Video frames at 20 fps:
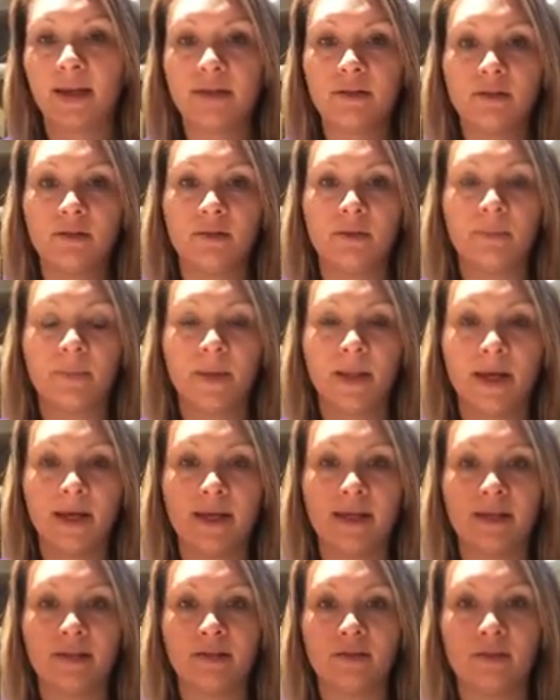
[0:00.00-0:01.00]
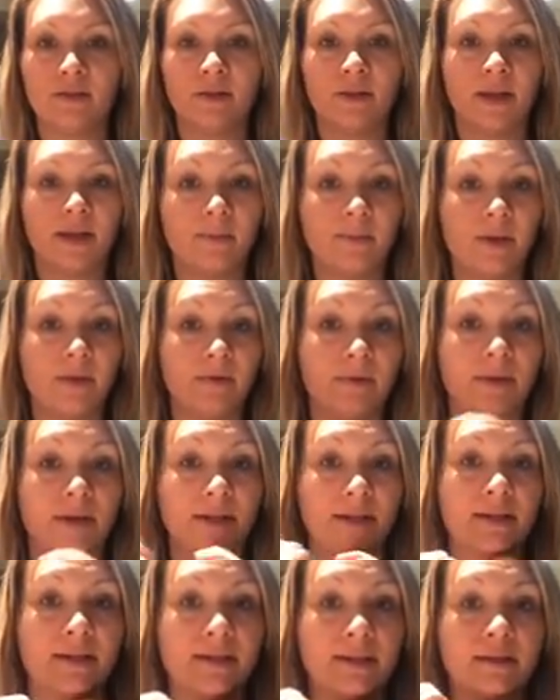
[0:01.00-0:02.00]
like to apply it to like my
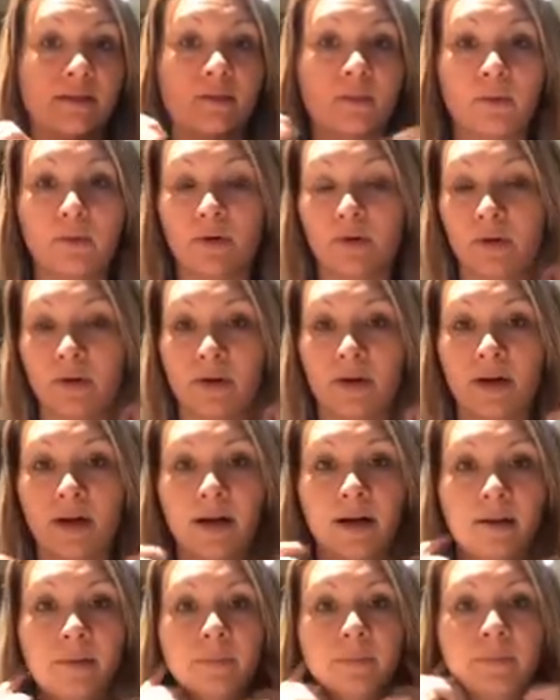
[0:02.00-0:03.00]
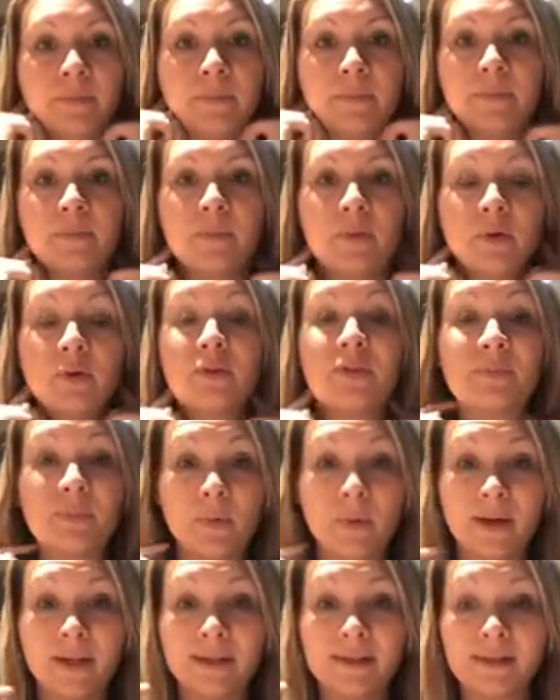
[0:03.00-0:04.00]
wrists or pulse
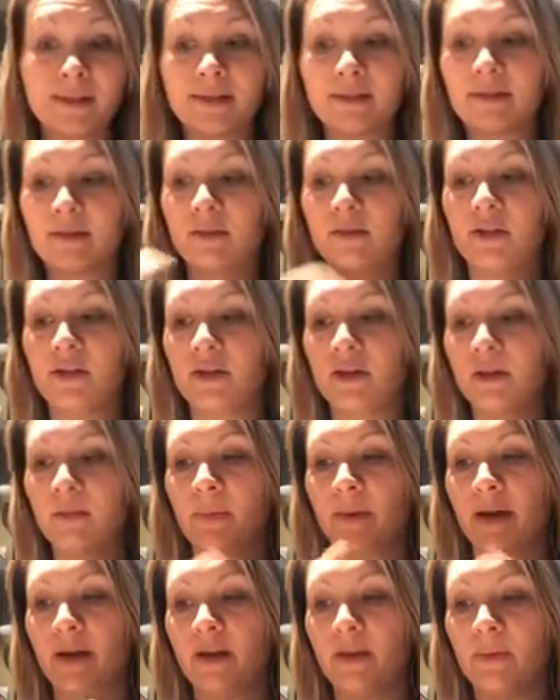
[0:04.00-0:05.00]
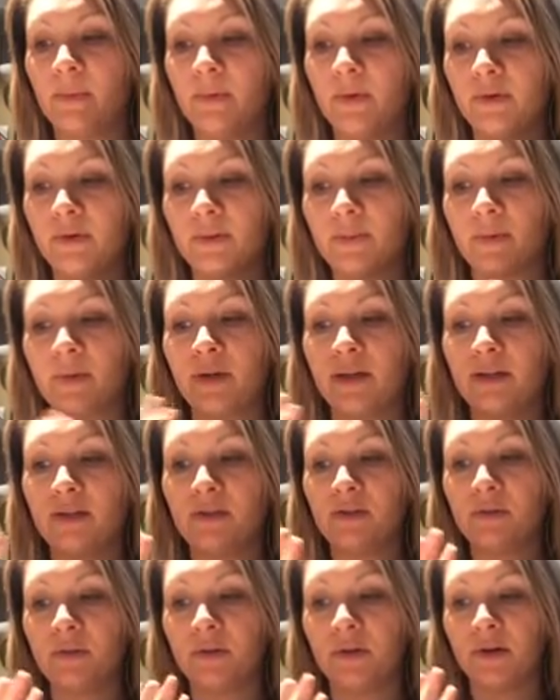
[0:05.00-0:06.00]
points. So you can apply to your pulse
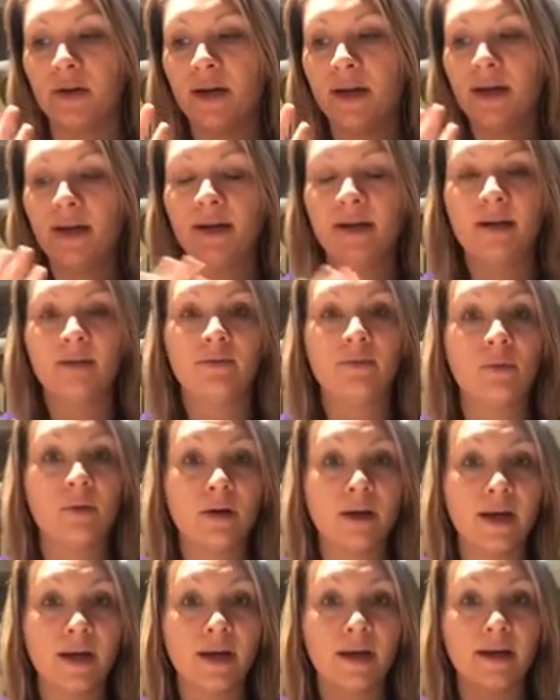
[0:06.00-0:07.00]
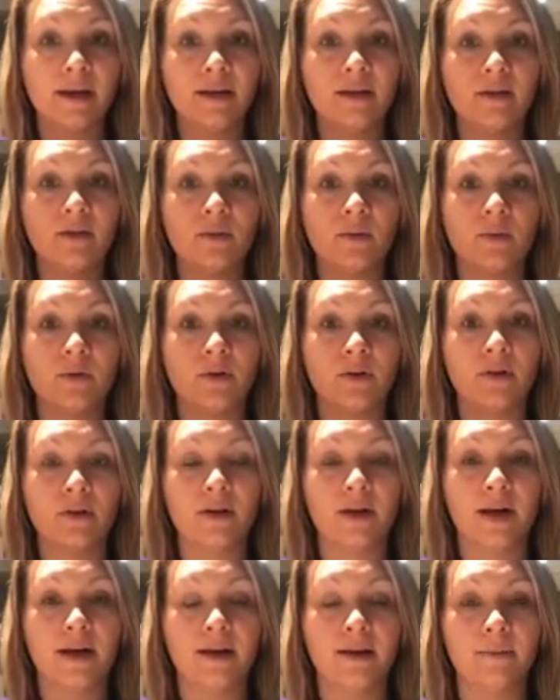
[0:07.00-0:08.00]
points, your forehead,
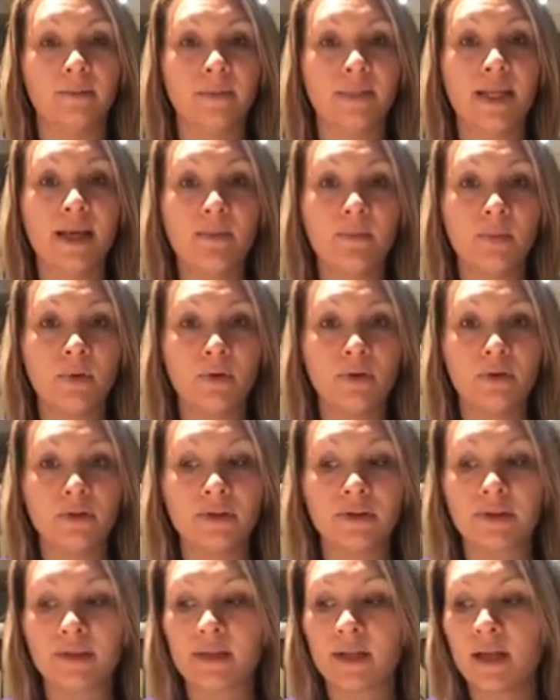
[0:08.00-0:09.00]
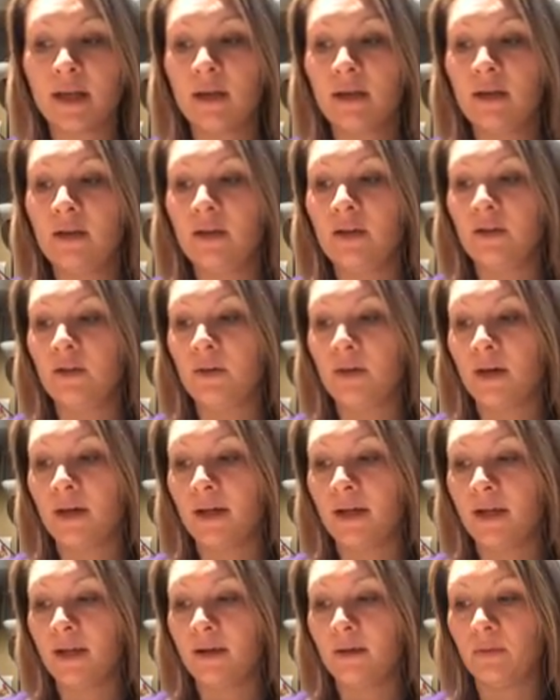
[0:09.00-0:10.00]
your temples. You
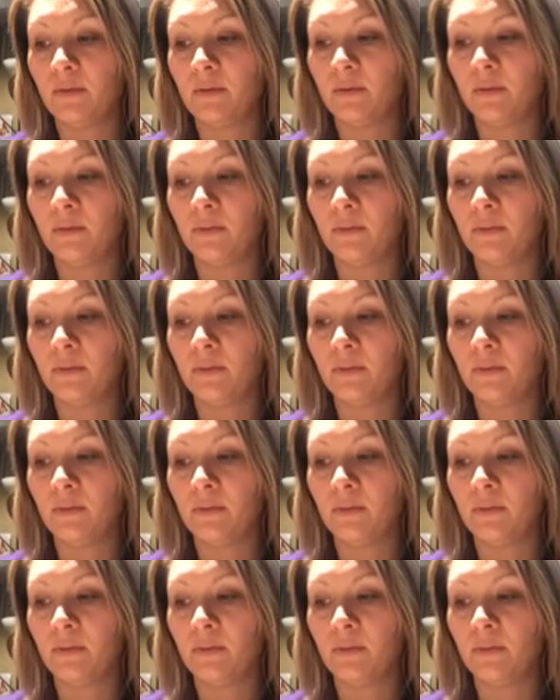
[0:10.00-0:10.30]
can